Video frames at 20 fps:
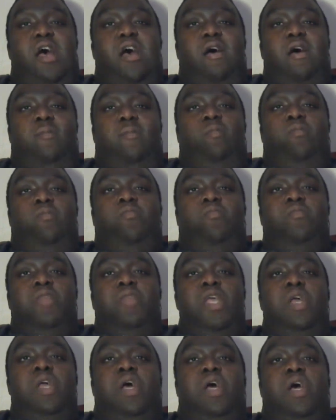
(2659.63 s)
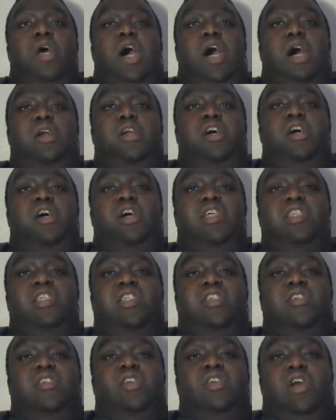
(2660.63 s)
I'm going to
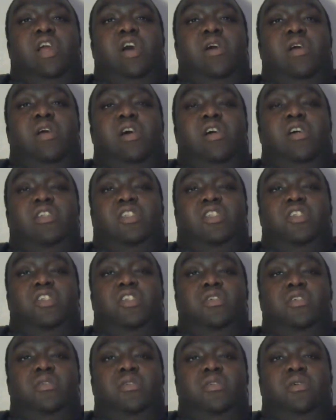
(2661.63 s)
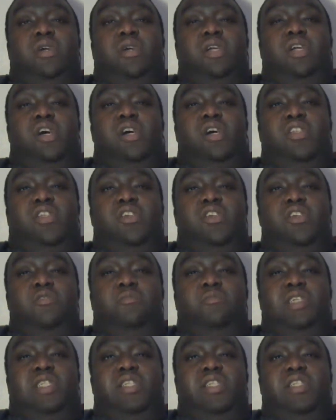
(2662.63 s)
ask you,
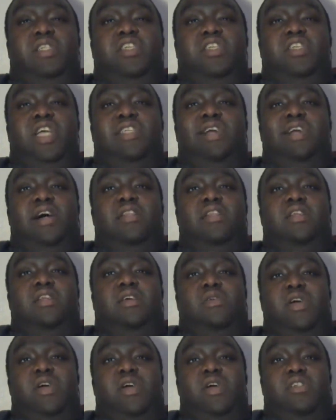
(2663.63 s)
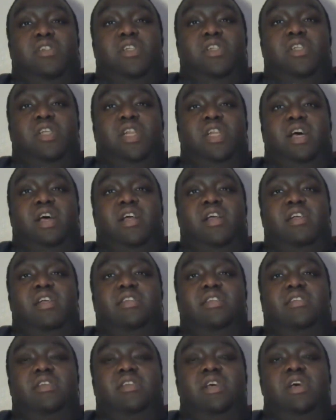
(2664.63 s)
Mr. DJ's other question, and that
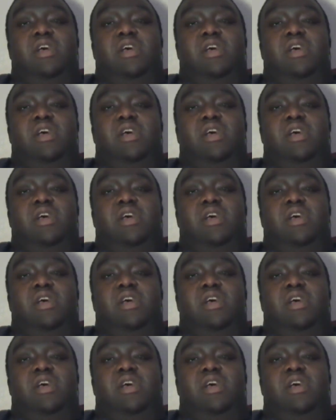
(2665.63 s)
is,